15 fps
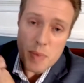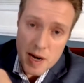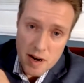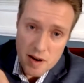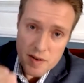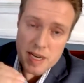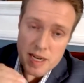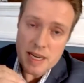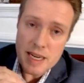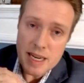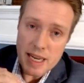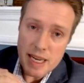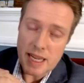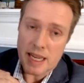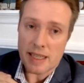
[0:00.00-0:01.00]

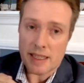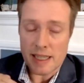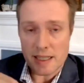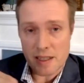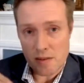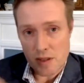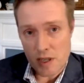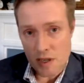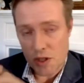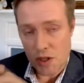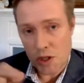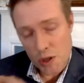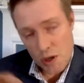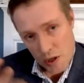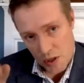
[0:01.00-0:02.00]
Barry, and near the
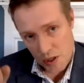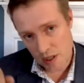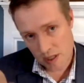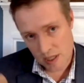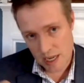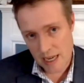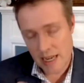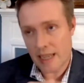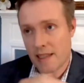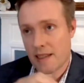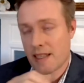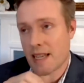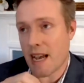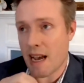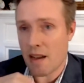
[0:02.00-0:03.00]
church and decide to head
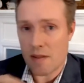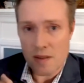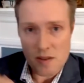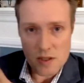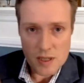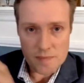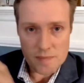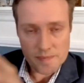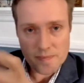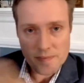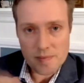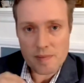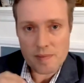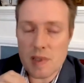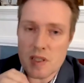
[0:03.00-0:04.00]
south, there's a
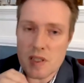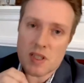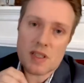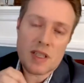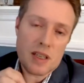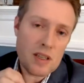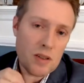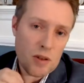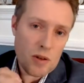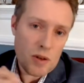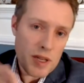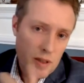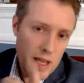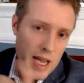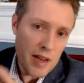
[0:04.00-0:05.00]
existing
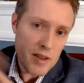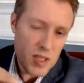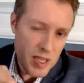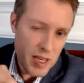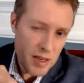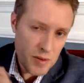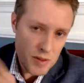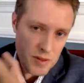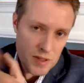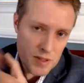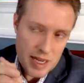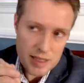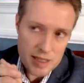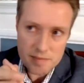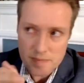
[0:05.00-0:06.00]
colonial house there.
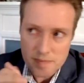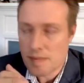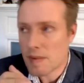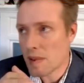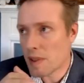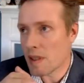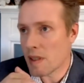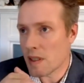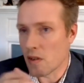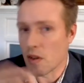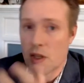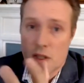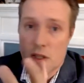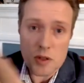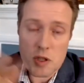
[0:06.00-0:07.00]
Kind of, you
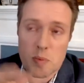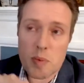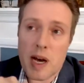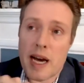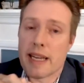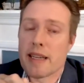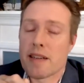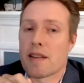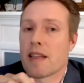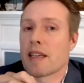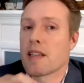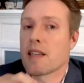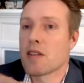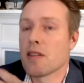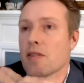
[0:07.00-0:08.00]
look, you'll spot it. You'd
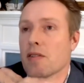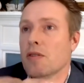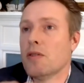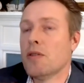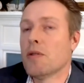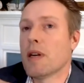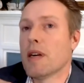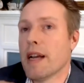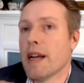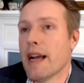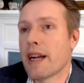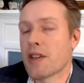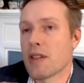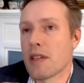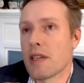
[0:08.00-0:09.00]
think it's a little newer
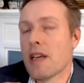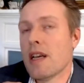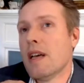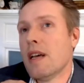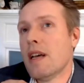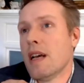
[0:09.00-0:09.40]
actually,